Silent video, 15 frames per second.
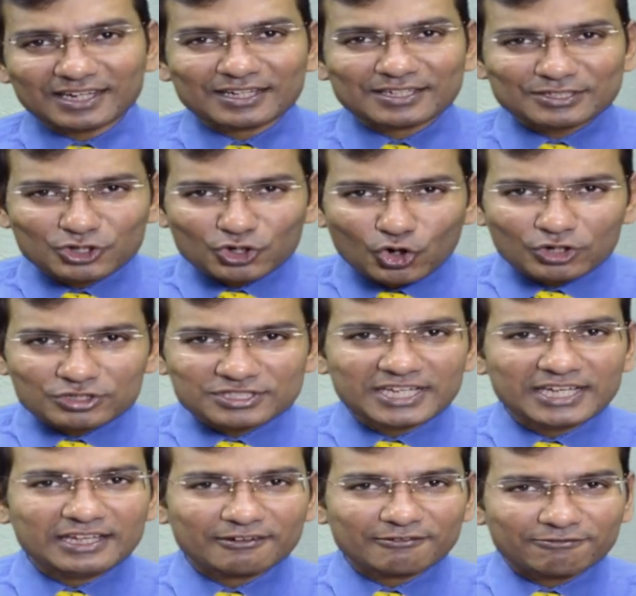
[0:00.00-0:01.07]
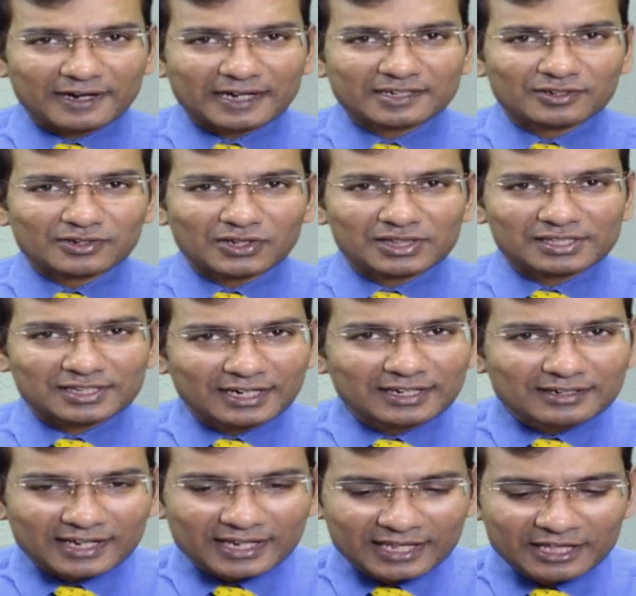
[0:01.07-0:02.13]
a quasi federal
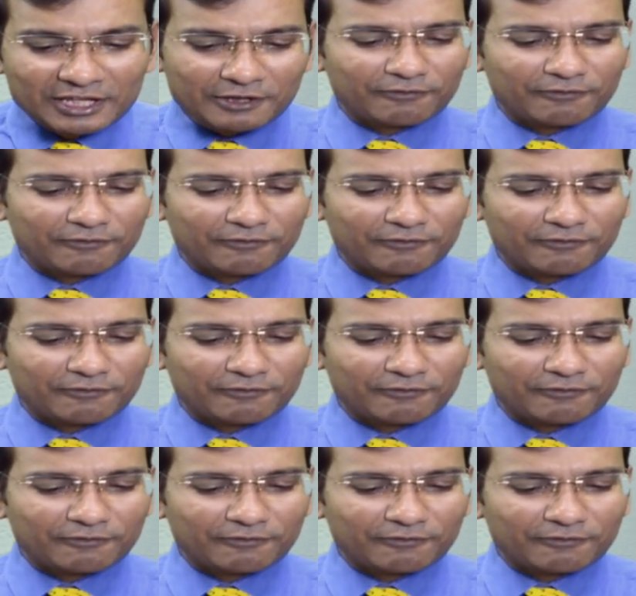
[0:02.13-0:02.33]
country